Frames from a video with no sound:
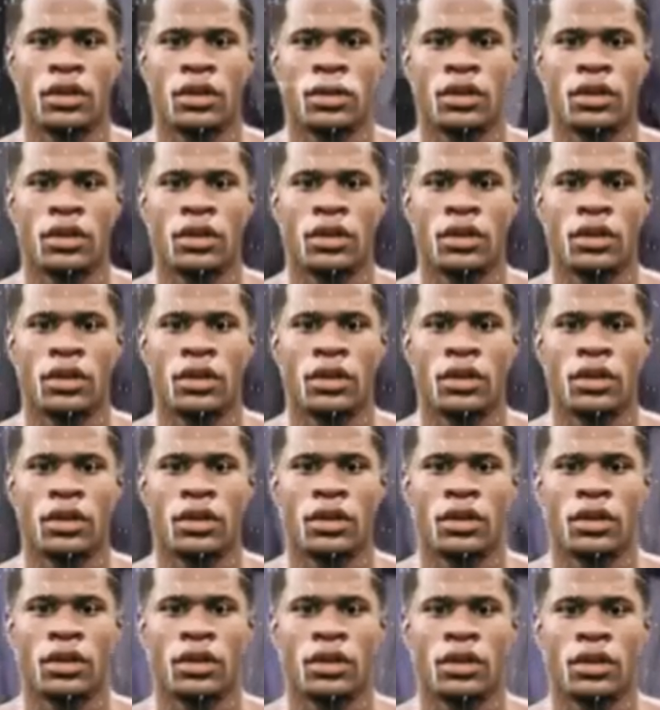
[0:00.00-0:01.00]

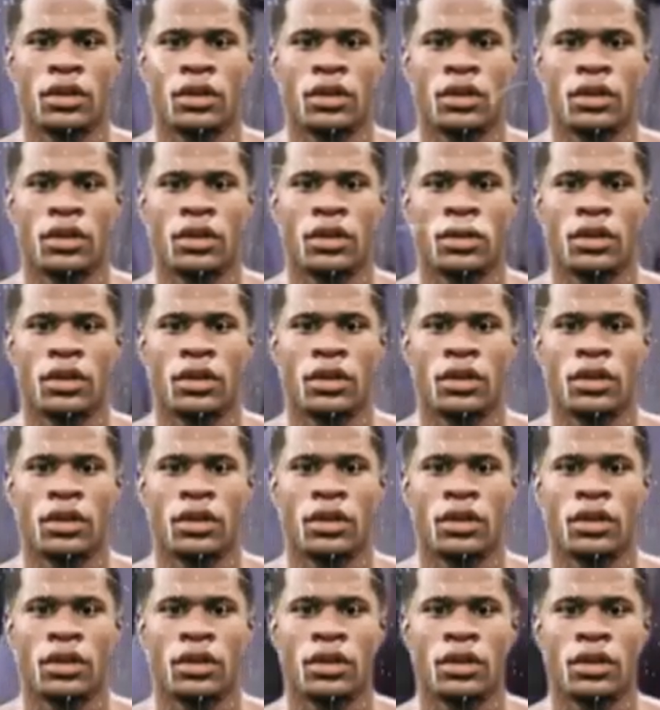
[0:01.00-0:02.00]

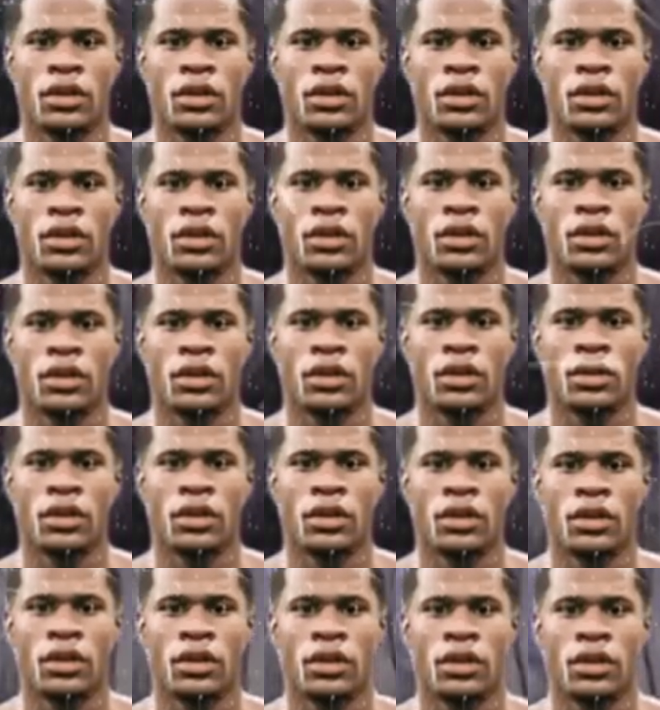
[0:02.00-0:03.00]

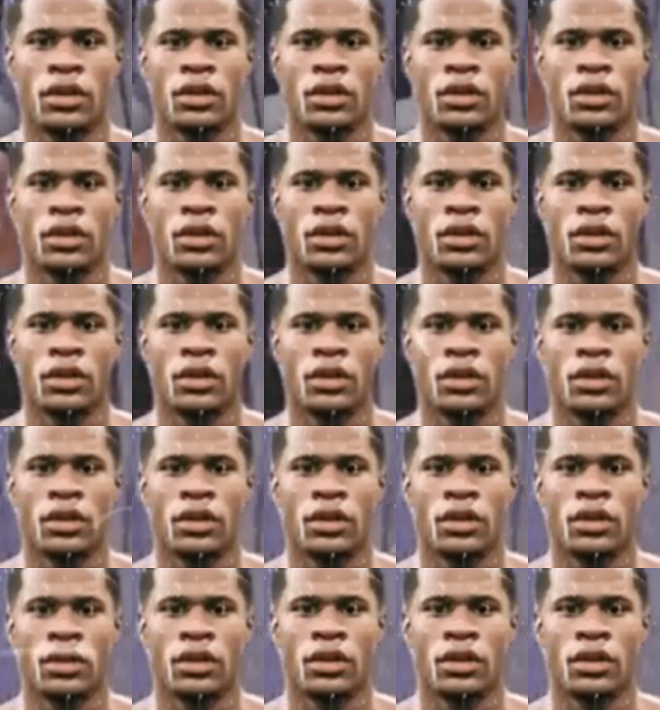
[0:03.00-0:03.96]
This person isn't speaking.